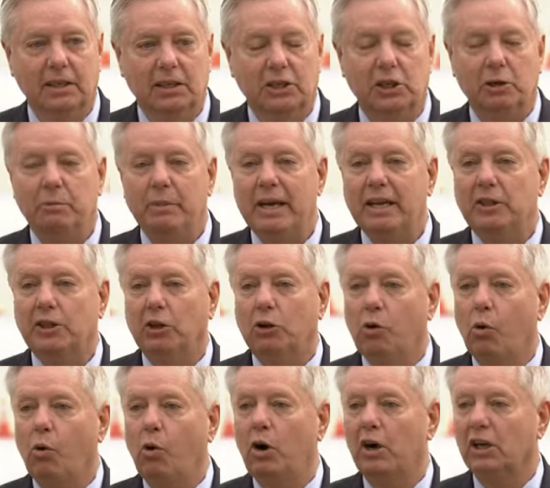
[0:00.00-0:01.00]
To make the
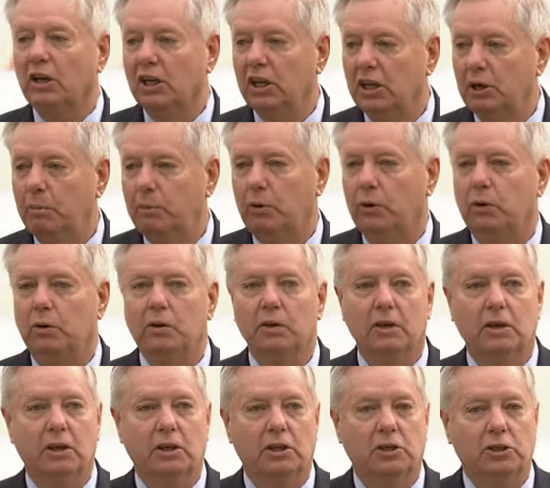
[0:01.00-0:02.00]
court liberal
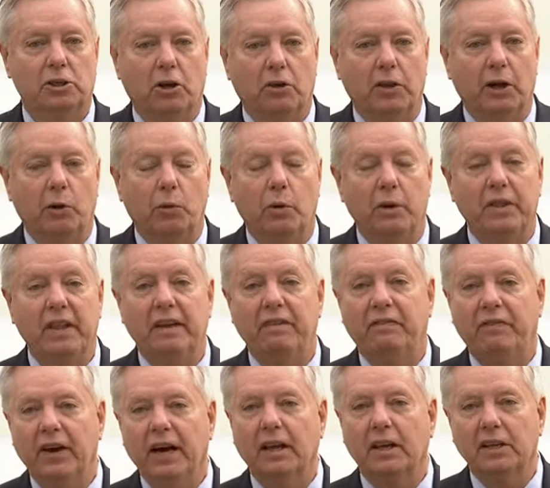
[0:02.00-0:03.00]
so that when they
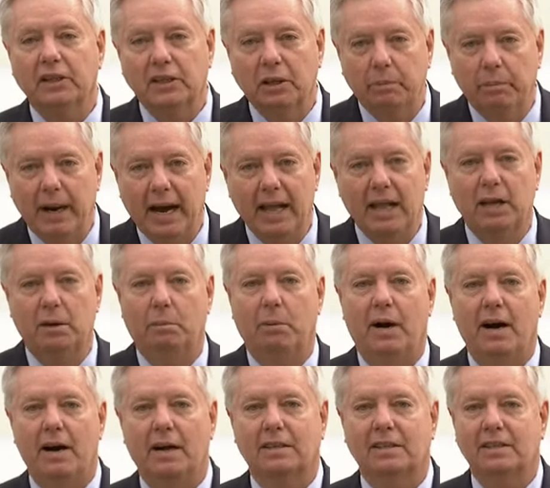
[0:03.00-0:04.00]
fail at the ballot
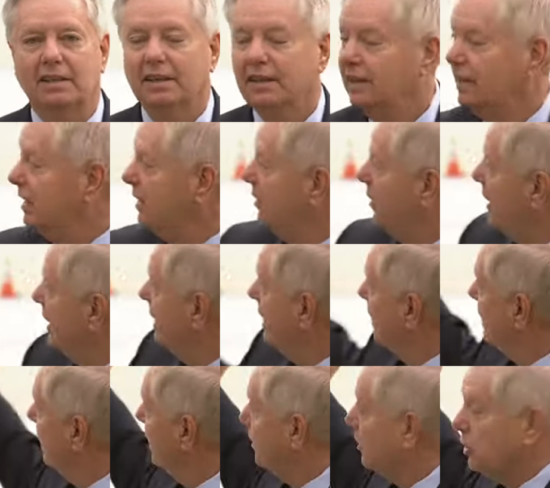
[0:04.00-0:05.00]
box, they can
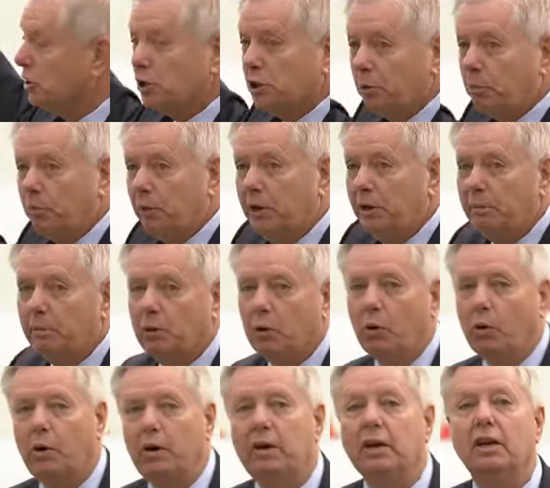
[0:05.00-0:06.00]
get the Supreme
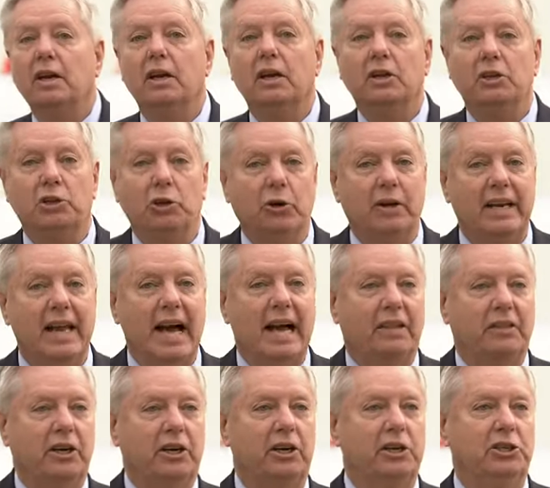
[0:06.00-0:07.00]
Court to
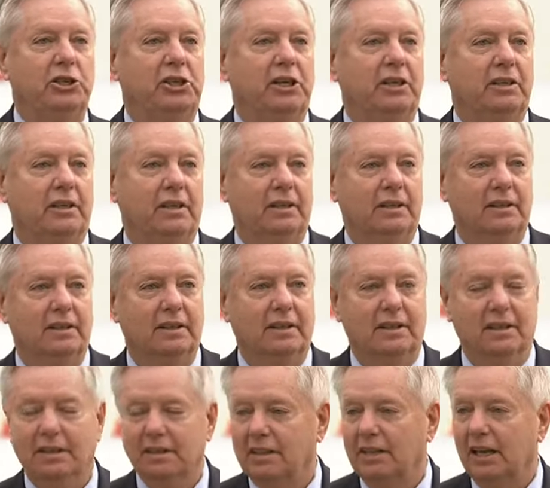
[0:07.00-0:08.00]
enact their agenda.
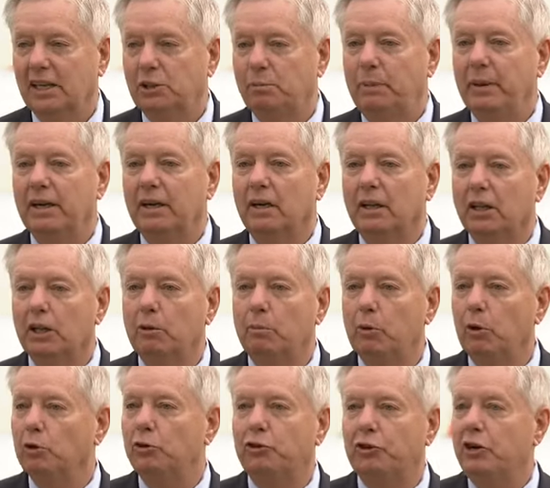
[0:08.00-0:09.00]
That's been a
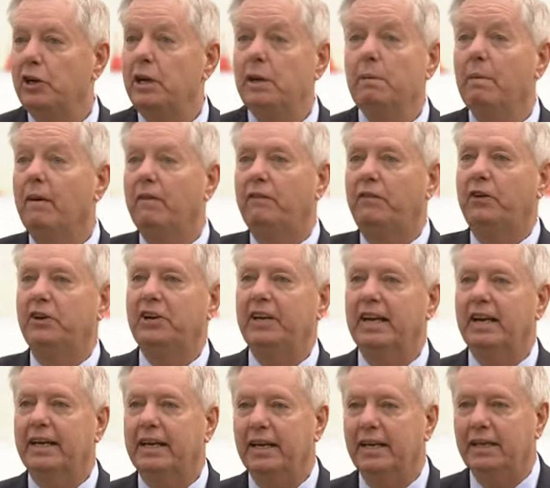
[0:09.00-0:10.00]
liberal dream for
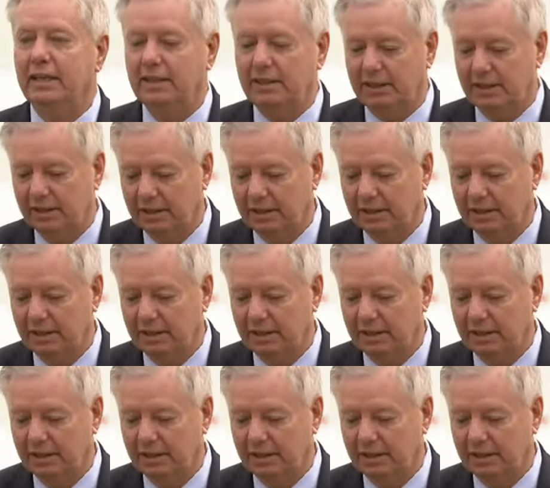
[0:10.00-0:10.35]
decades,